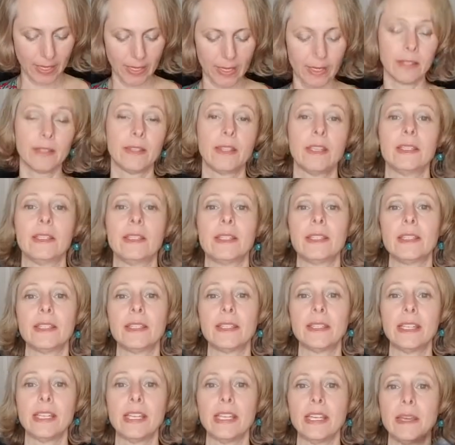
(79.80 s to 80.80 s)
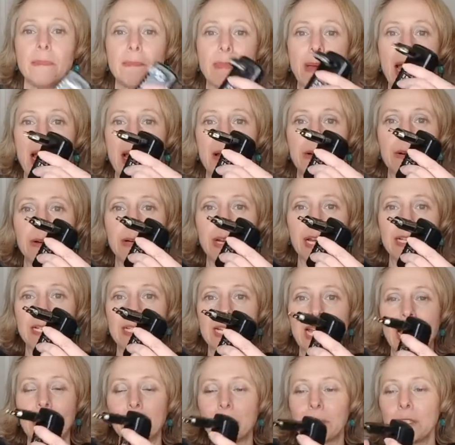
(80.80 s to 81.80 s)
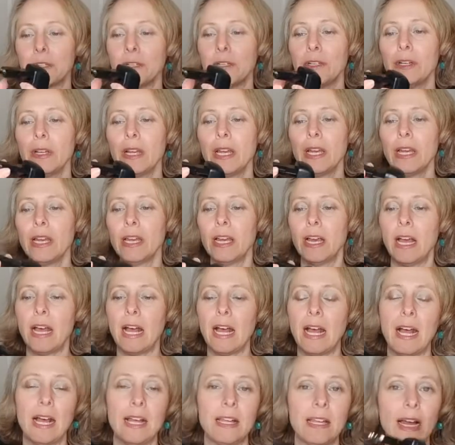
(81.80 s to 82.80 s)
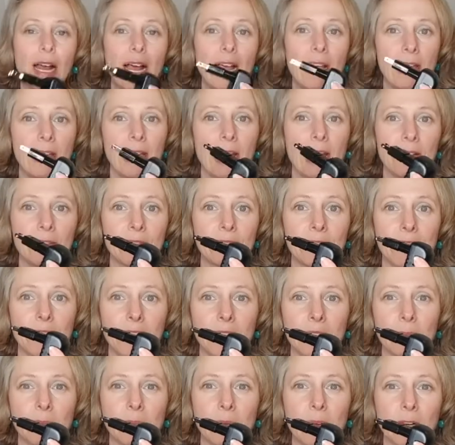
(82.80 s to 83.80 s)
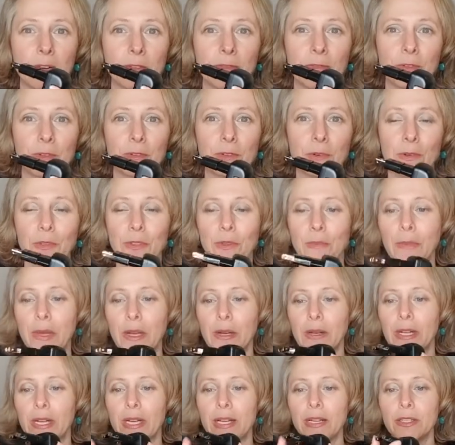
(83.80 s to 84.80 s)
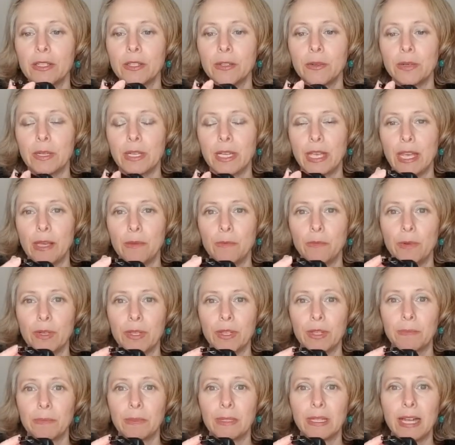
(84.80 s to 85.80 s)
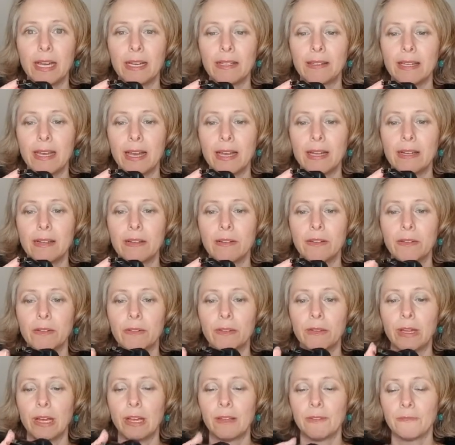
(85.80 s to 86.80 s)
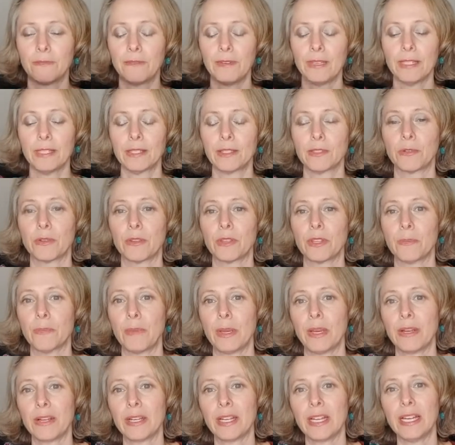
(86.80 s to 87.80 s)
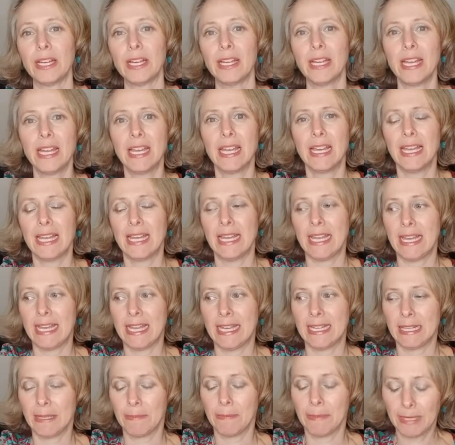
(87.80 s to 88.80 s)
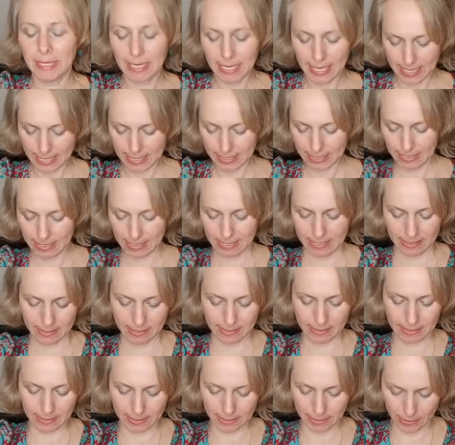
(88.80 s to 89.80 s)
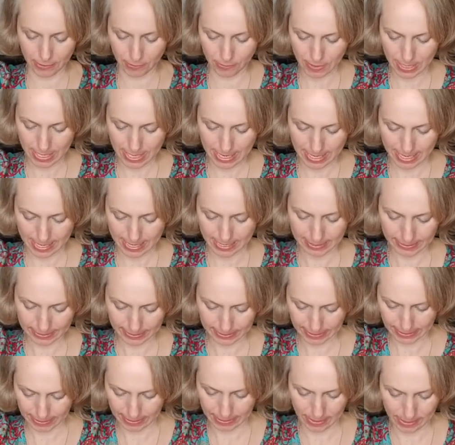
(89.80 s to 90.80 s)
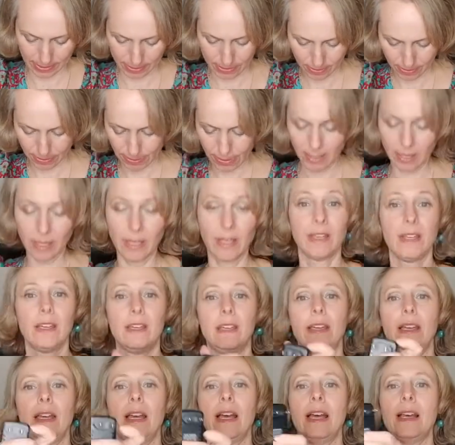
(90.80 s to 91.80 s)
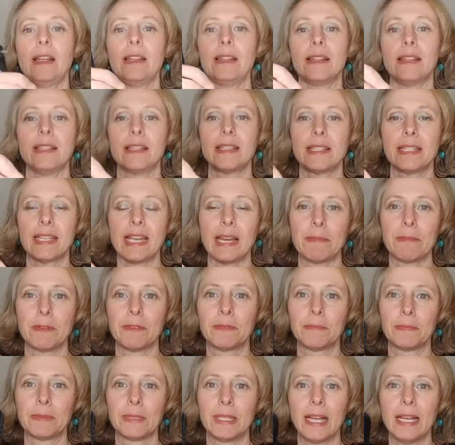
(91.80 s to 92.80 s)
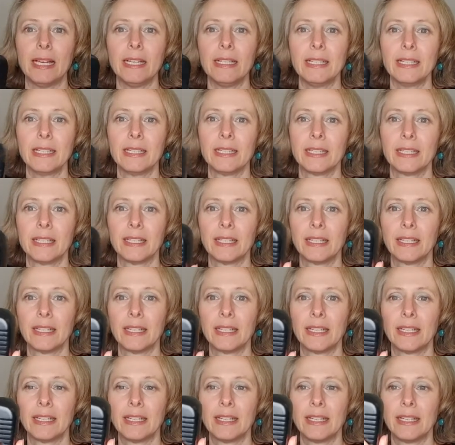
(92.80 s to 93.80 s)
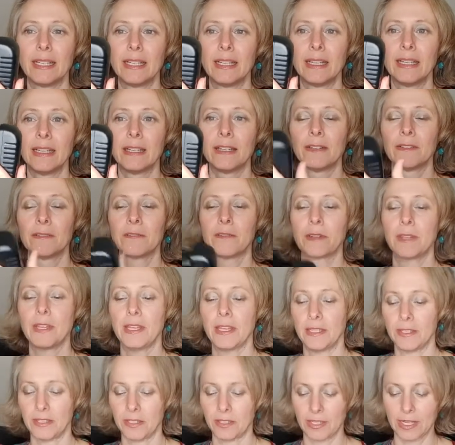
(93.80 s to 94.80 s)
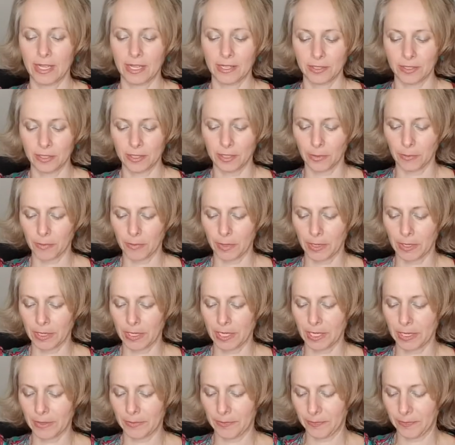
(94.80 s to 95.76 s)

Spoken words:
this is the power adapter. I have the model for North America, so it came with the plug that fits North America, and the plug also has this type of plug for the international market.